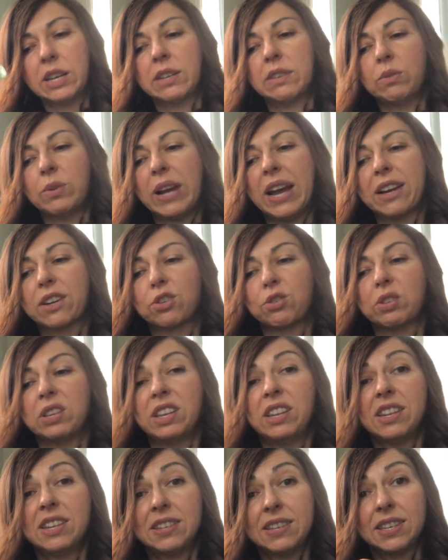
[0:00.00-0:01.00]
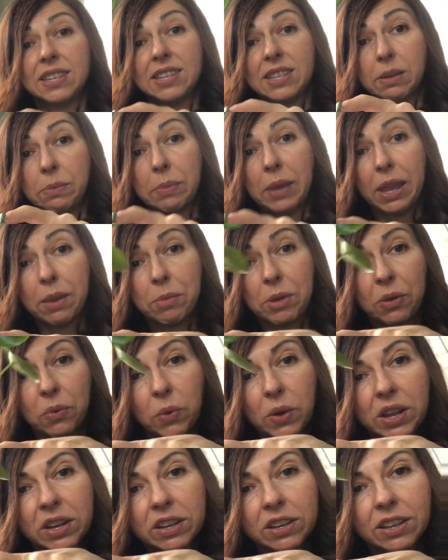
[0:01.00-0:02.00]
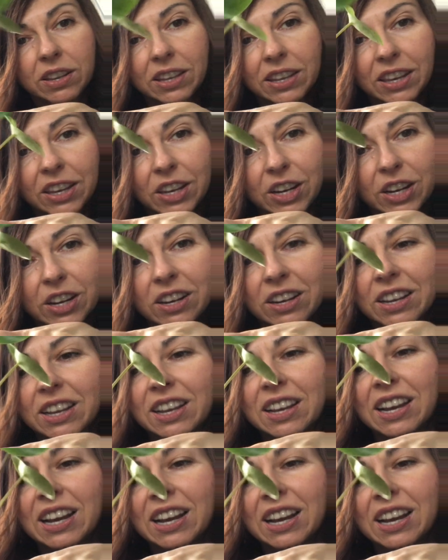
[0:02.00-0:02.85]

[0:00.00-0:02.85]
Well, actually, this is the baby one here.